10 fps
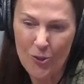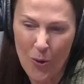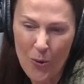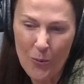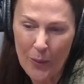
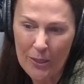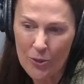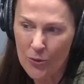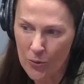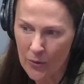joke, but it's
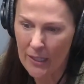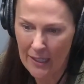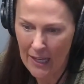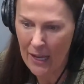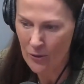true that
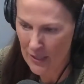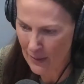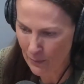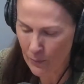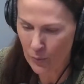the house is a
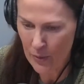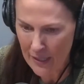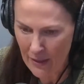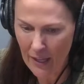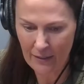
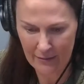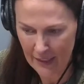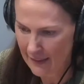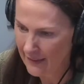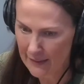breathing,
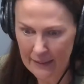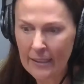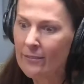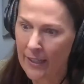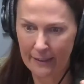
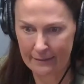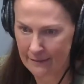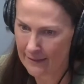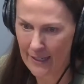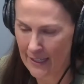living
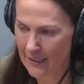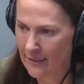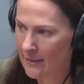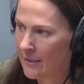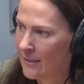kind
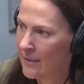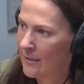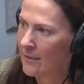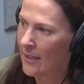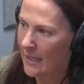of,
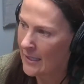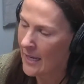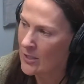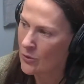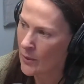and it
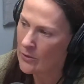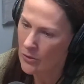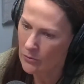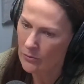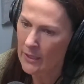has to.
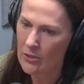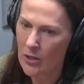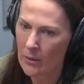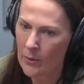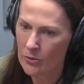So let's
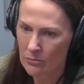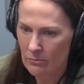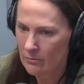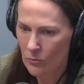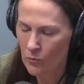talk about
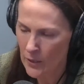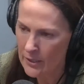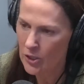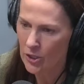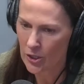
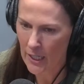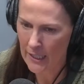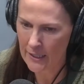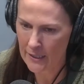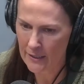winter
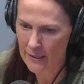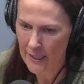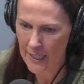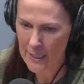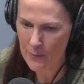and the
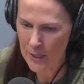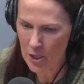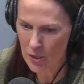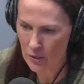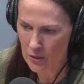
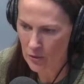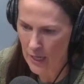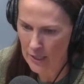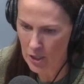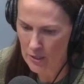expansion,
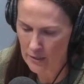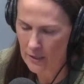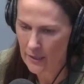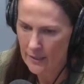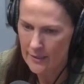contraction.
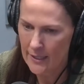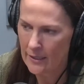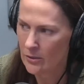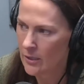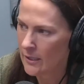Take
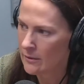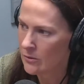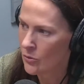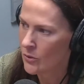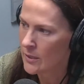a look at
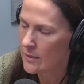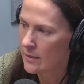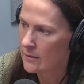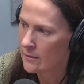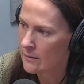doors
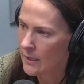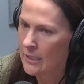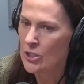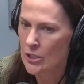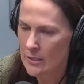and
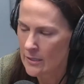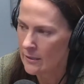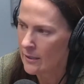hinges and